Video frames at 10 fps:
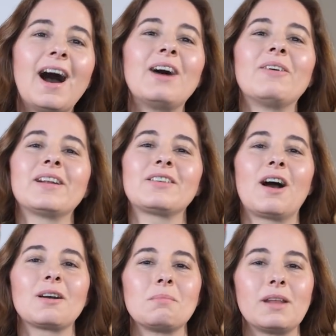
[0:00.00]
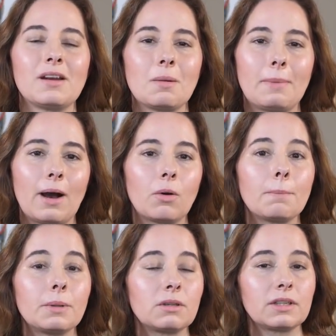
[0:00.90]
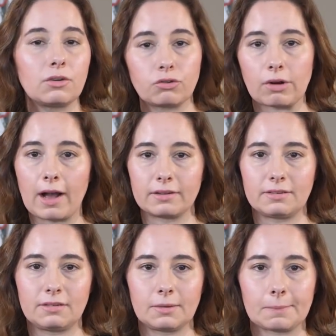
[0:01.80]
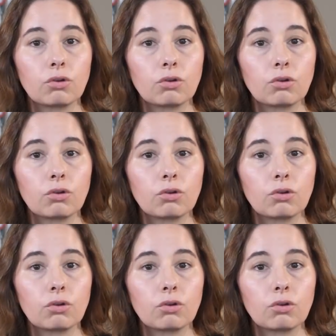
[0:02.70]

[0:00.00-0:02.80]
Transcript: I want to talk a minute about building trust.